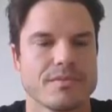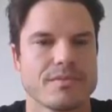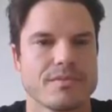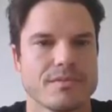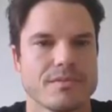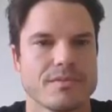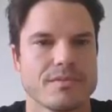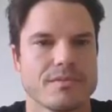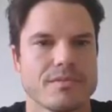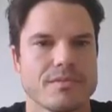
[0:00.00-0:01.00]

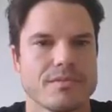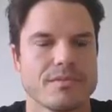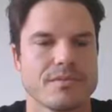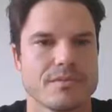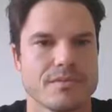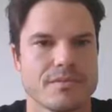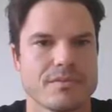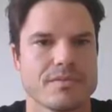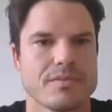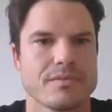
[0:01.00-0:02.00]

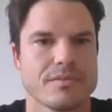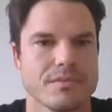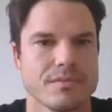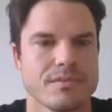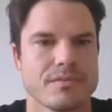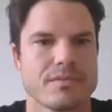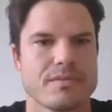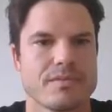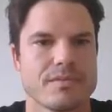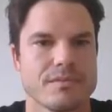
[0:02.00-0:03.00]

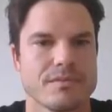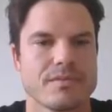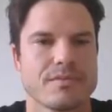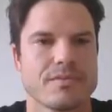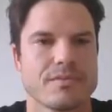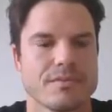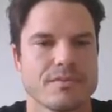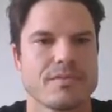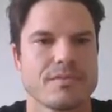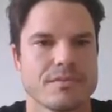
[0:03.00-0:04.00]

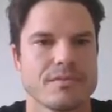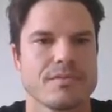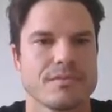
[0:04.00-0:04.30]
This person isn't speaking.